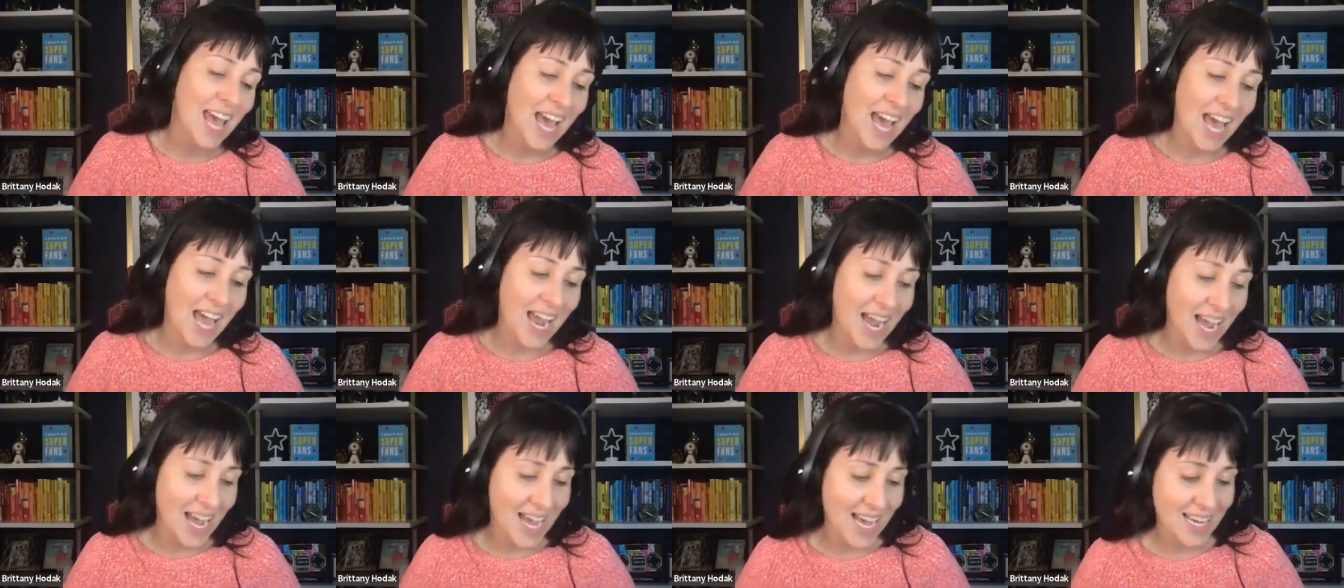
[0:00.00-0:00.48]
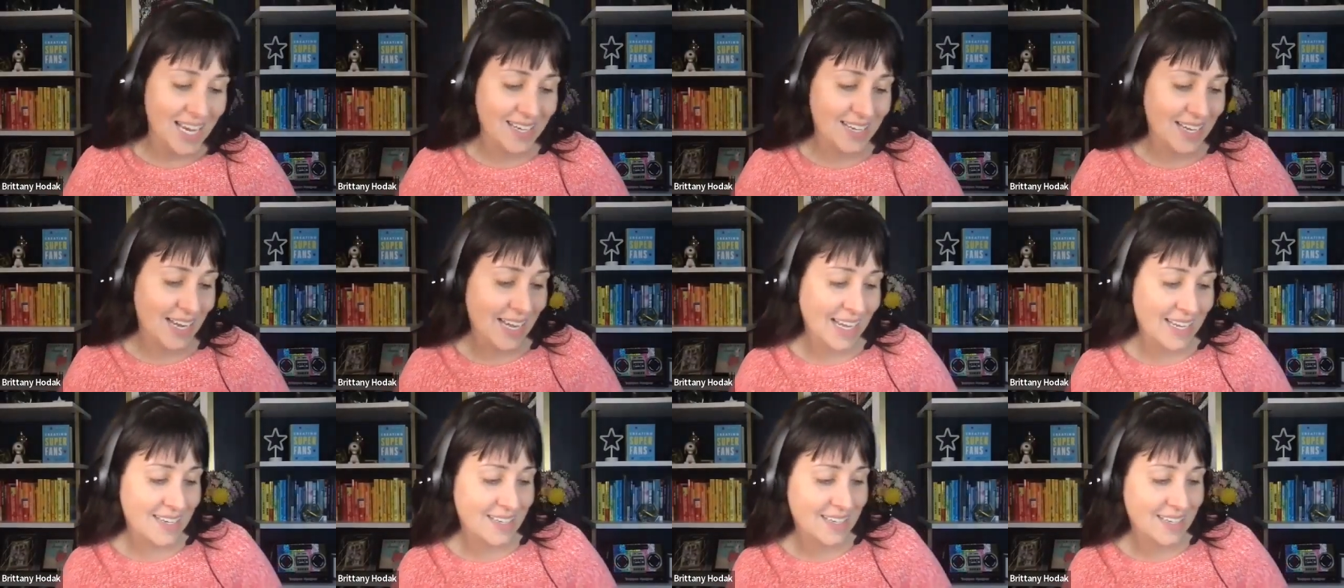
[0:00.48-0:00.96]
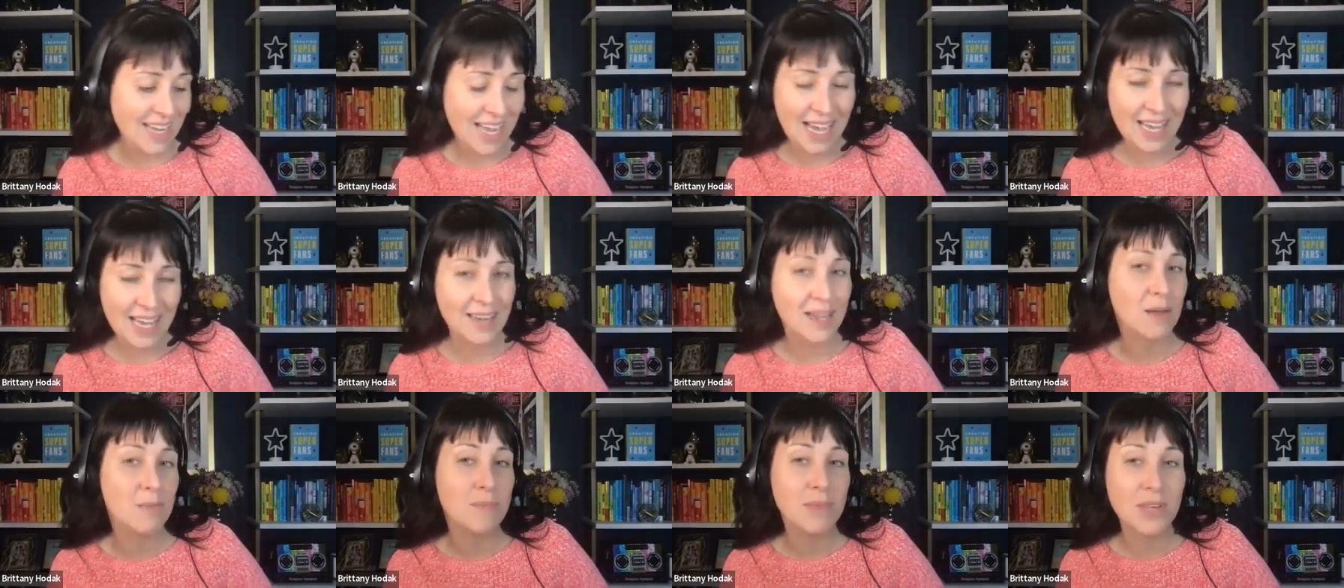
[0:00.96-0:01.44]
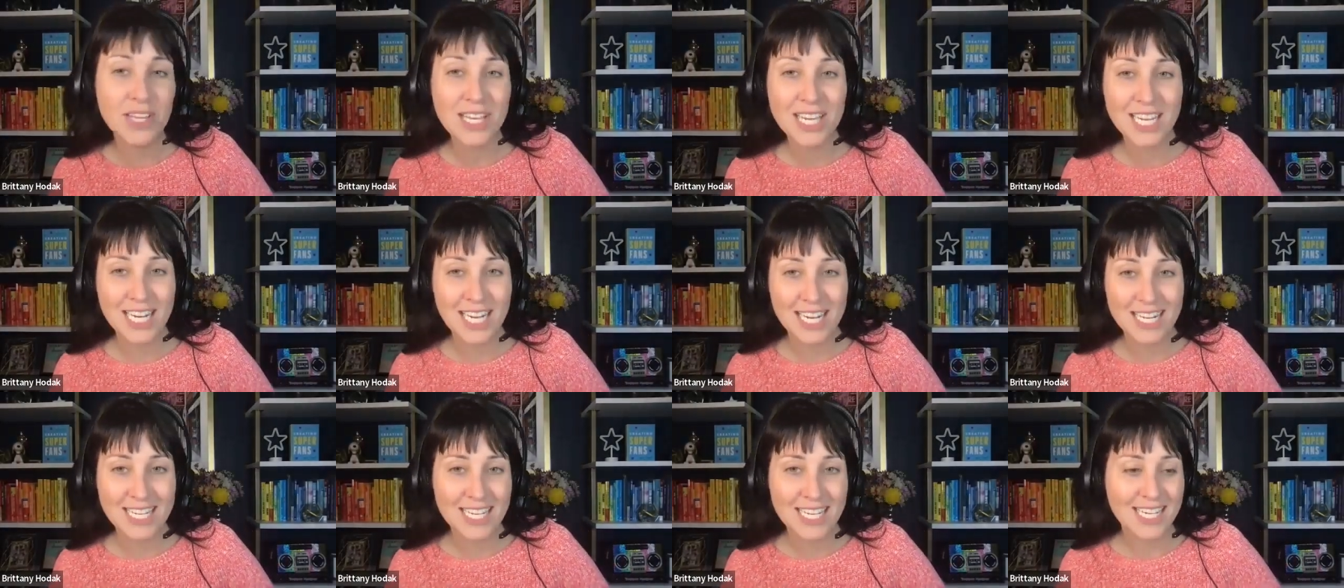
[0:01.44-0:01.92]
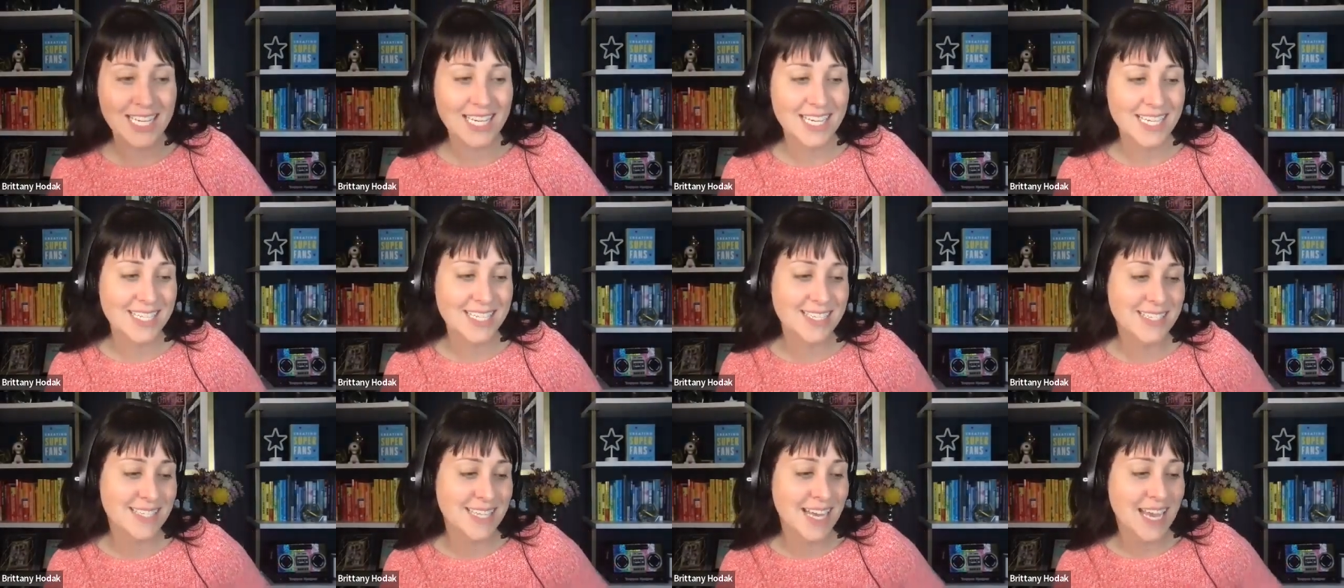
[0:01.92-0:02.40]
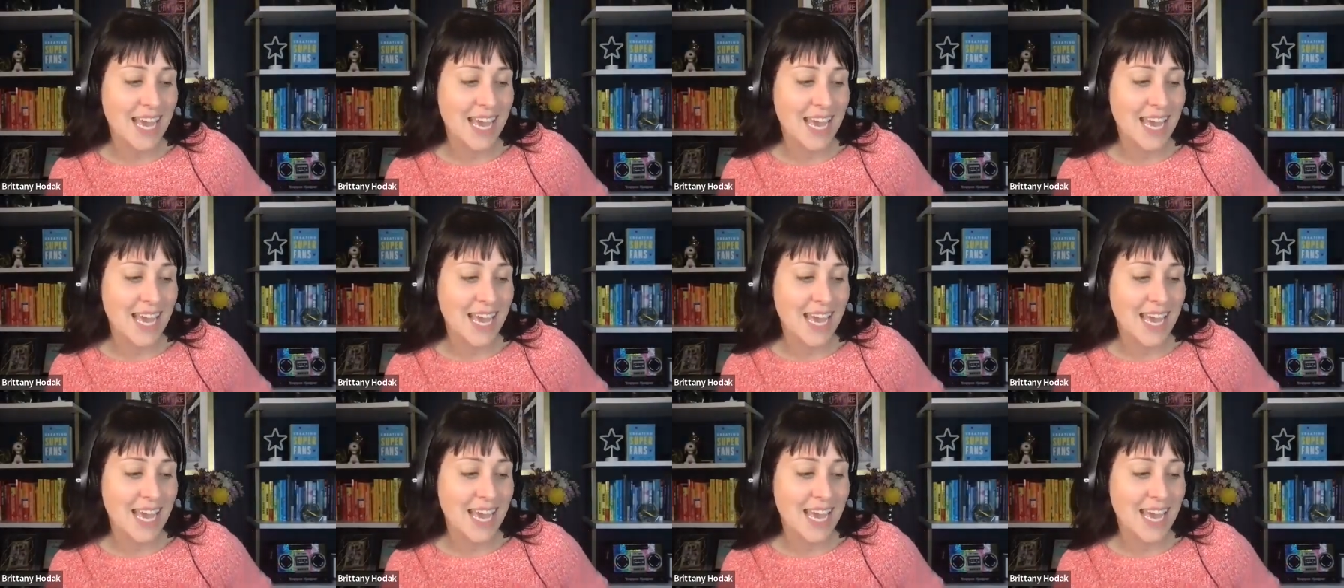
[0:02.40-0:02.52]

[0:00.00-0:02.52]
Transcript: And I had a million ideas.